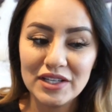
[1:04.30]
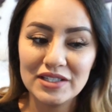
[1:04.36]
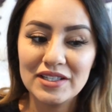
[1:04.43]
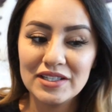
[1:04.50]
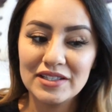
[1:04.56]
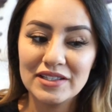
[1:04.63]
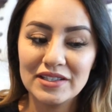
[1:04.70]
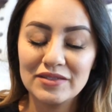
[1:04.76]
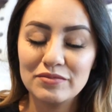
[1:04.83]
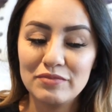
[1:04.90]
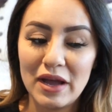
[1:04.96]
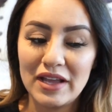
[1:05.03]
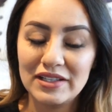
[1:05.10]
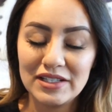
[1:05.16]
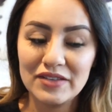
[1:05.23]
this is
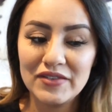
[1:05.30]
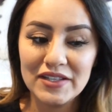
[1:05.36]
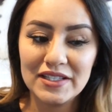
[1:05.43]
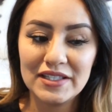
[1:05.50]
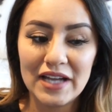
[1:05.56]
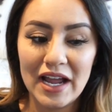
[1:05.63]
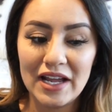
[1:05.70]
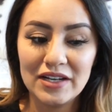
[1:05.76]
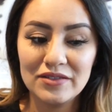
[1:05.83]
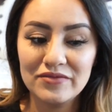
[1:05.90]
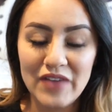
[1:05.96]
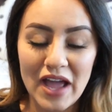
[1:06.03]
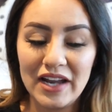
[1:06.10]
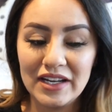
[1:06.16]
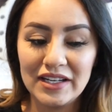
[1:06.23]
my T V stand
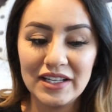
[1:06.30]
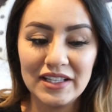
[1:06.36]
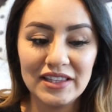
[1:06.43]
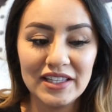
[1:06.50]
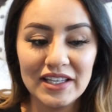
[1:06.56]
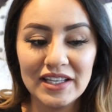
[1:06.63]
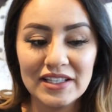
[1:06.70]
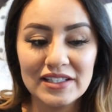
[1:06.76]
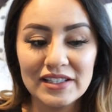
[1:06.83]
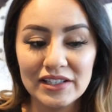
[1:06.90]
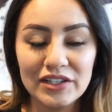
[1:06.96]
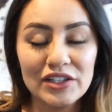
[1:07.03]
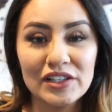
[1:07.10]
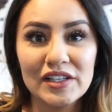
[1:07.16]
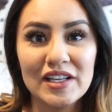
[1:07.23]
vanity thing is
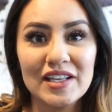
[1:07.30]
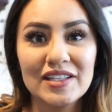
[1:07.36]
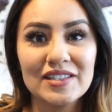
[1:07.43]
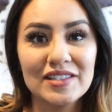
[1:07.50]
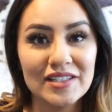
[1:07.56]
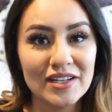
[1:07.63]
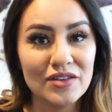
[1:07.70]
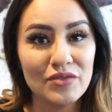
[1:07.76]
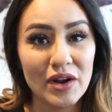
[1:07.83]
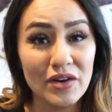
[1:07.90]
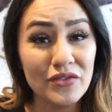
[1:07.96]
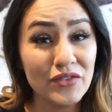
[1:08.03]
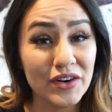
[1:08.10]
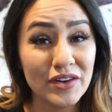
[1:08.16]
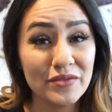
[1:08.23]
literally sitting right
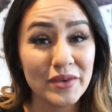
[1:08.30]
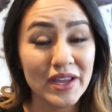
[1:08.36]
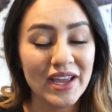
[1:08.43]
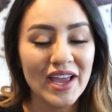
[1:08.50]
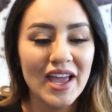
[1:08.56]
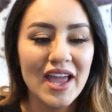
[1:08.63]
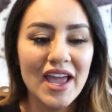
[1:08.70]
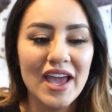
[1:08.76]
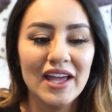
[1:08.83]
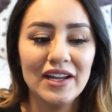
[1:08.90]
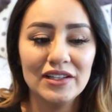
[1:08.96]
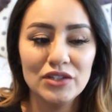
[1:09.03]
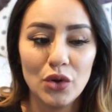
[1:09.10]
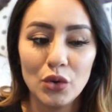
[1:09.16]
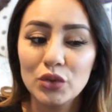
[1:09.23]
in front of me,
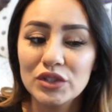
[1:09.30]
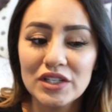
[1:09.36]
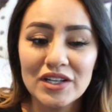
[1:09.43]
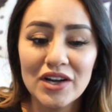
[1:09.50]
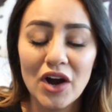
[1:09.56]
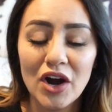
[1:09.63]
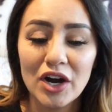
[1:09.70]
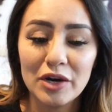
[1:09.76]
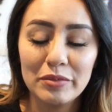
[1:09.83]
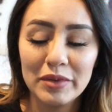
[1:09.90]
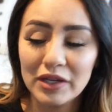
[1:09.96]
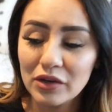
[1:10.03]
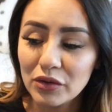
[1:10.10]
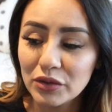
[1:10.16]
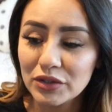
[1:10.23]
and it's holding our
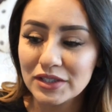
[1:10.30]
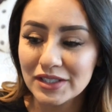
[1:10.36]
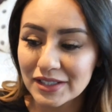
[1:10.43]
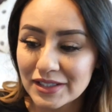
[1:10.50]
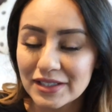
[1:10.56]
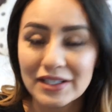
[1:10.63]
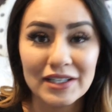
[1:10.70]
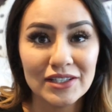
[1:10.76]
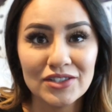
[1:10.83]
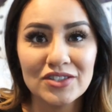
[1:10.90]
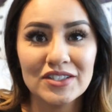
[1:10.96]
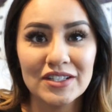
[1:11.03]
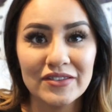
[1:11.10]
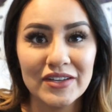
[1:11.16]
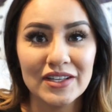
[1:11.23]
big old sixty inch
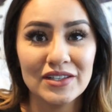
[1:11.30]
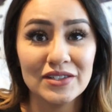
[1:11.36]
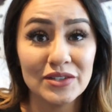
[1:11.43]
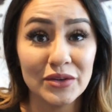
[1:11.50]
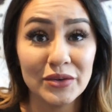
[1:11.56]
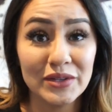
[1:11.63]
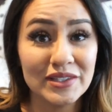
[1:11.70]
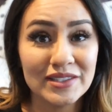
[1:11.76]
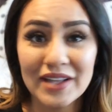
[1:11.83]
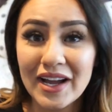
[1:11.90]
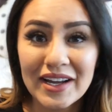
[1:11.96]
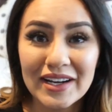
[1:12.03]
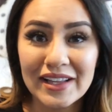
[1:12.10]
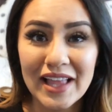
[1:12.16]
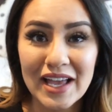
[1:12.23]
T V, so it's not
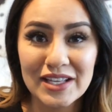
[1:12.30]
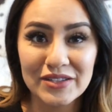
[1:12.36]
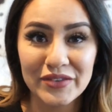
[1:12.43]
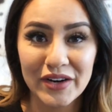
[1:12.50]
gonna last